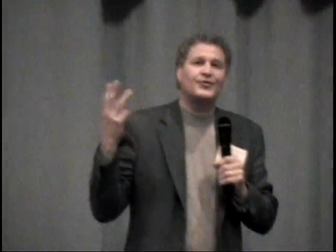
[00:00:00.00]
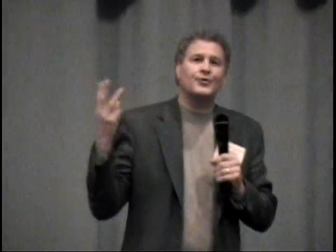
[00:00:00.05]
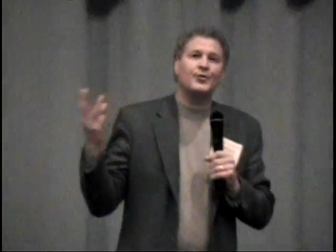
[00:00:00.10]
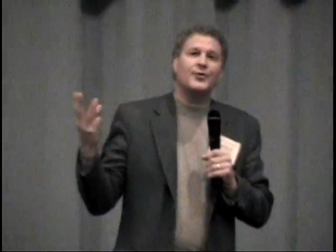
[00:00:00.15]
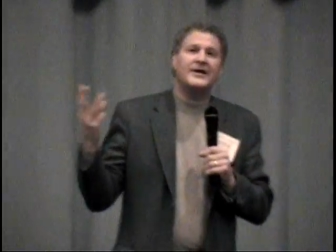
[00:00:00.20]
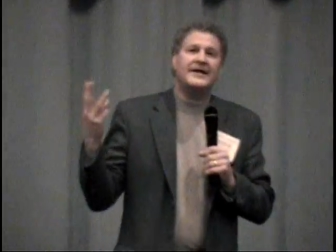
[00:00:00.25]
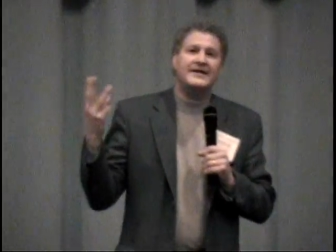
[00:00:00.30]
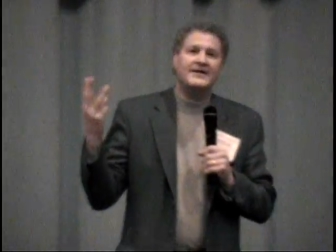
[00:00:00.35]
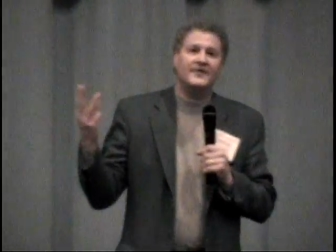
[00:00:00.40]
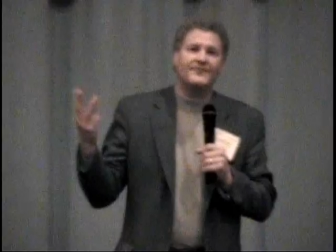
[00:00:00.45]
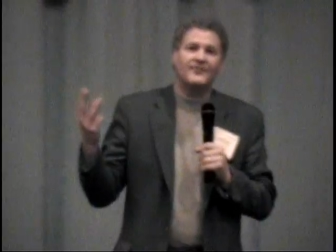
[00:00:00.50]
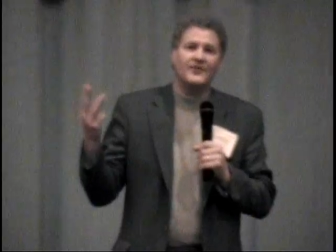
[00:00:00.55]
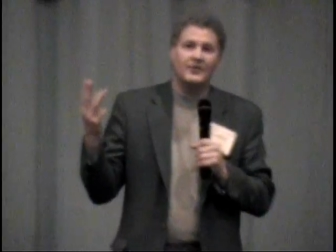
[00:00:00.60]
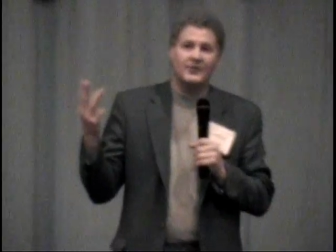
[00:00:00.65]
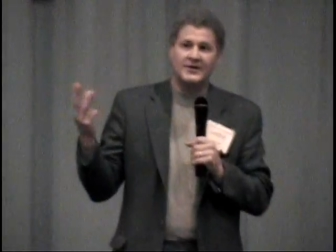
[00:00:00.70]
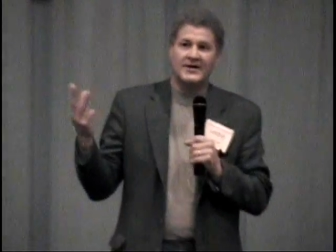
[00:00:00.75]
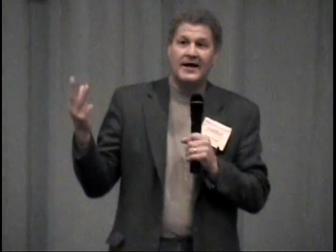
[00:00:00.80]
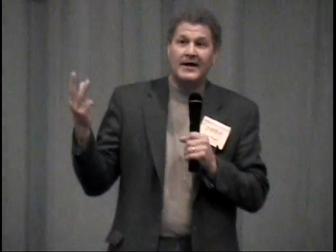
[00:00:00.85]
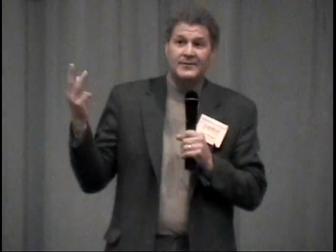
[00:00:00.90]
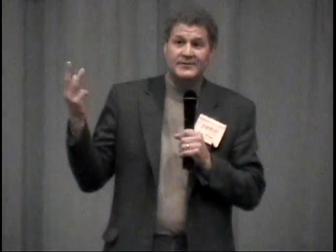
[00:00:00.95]
3
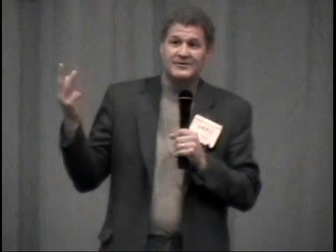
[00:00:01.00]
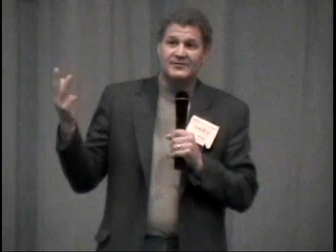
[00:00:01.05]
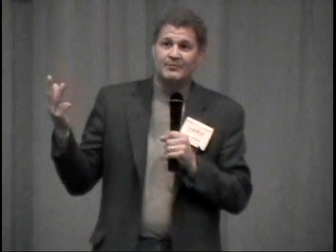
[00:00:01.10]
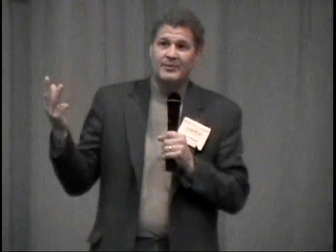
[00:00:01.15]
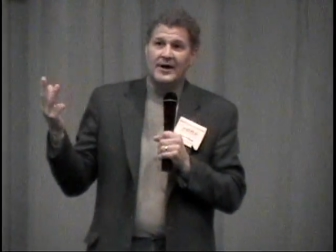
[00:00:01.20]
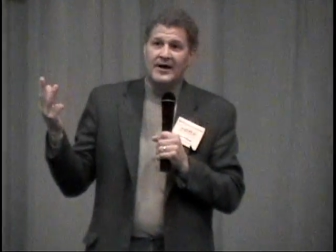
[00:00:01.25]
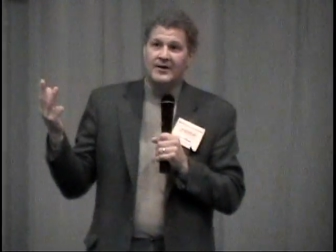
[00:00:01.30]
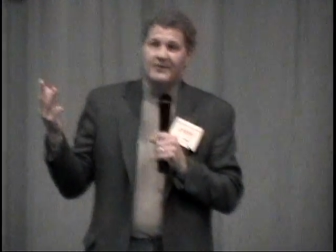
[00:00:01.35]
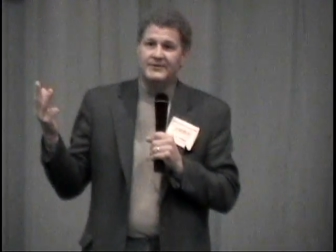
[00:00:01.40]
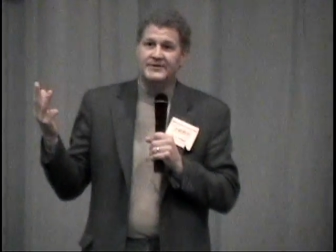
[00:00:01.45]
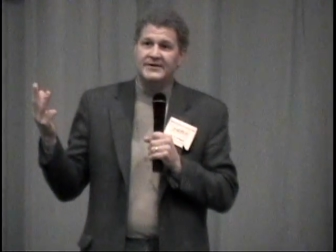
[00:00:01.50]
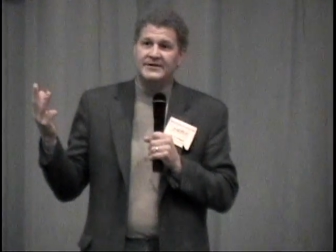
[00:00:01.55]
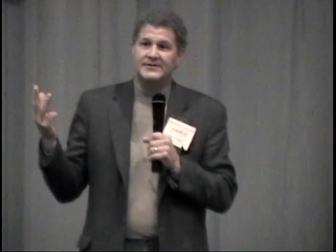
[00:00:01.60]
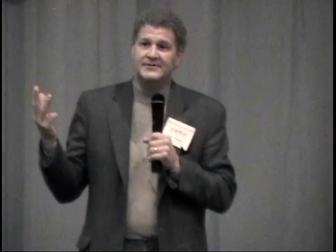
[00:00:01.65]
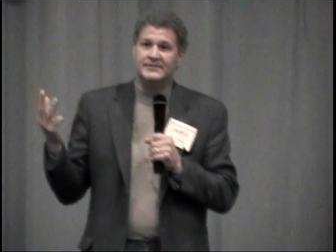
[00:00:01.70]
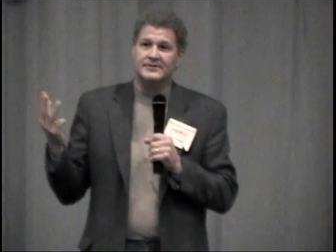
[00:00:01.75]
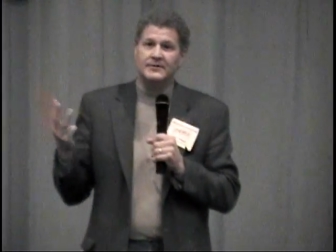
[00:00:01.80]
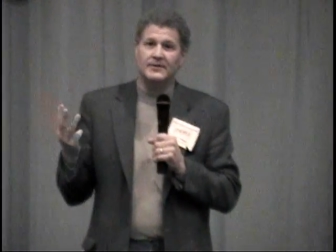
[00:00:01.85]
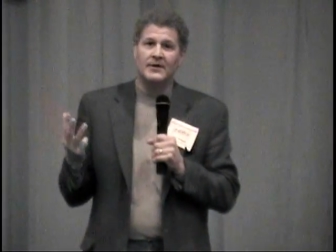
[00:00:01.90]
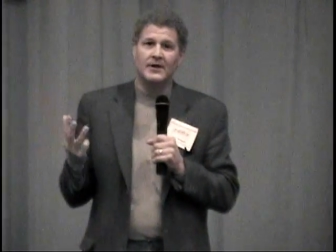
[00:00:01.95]
different types of
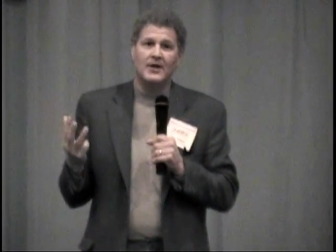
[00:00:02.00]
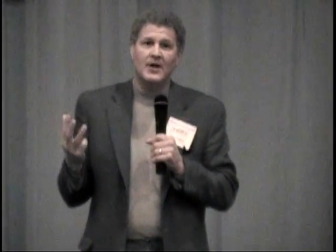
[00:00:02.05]
biodiesel.